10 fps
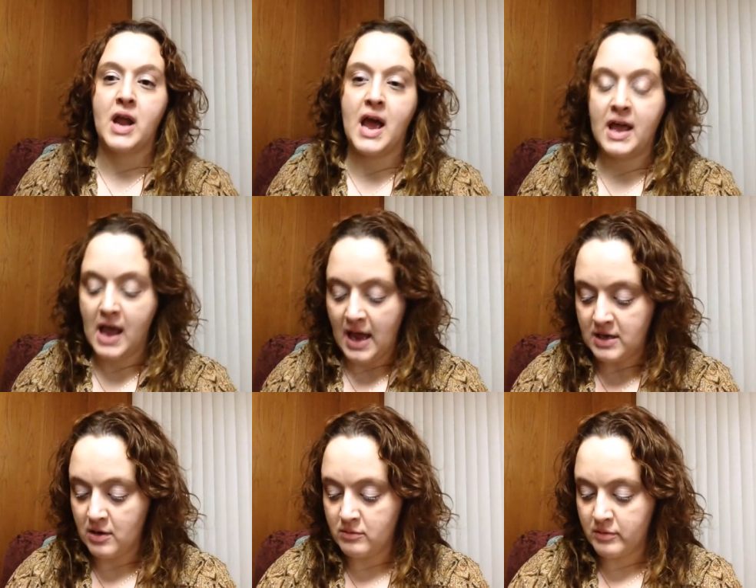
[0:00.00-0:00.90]
I, I
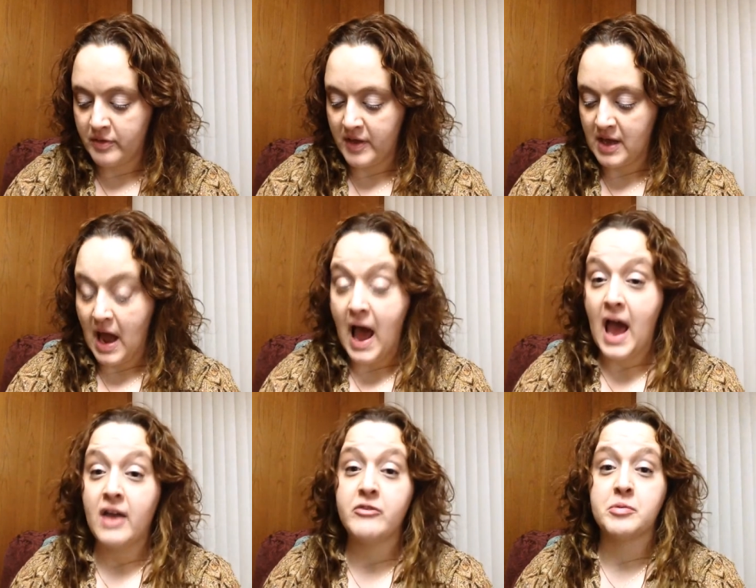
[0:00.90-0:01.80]
don't think
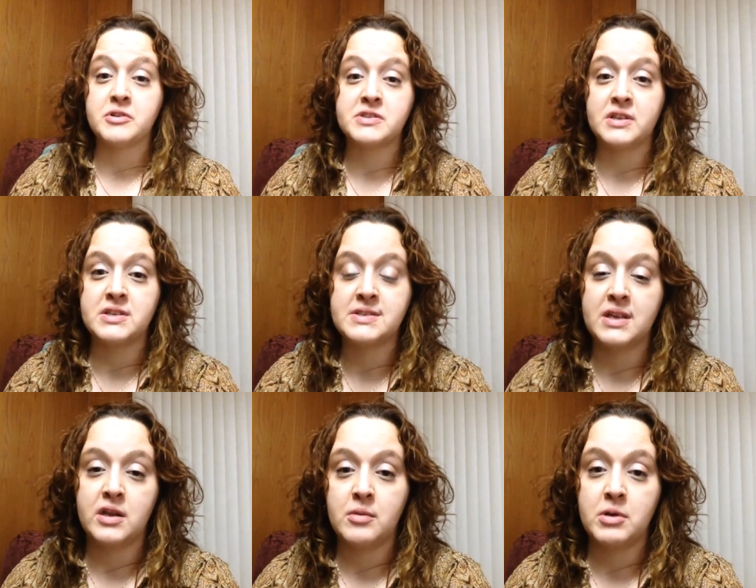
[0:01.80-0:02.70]
I've personally
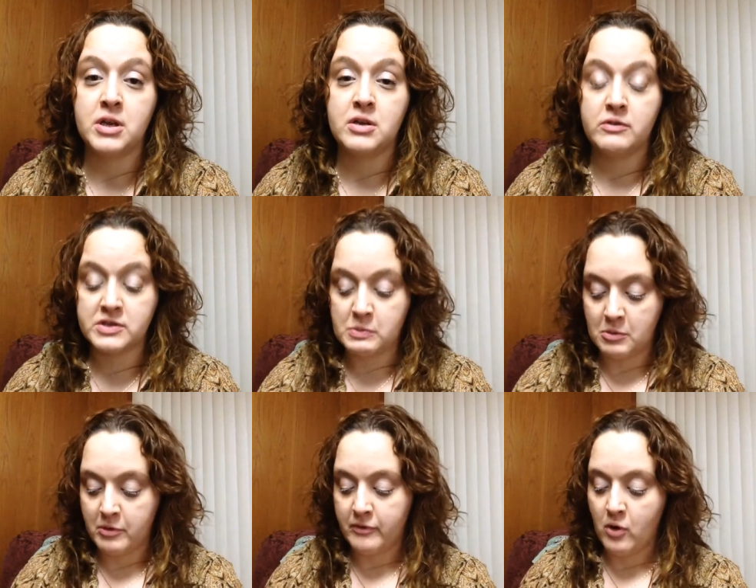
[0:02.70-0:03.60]
seen anybody do this
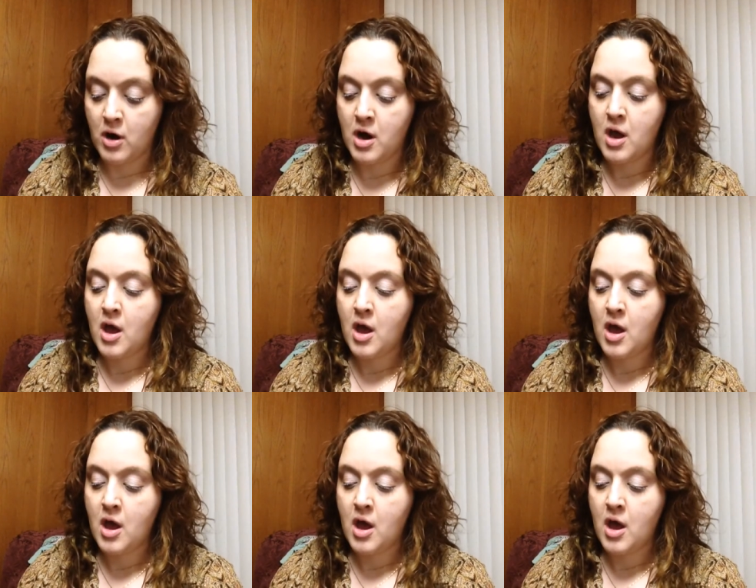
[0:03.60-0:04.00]
one before.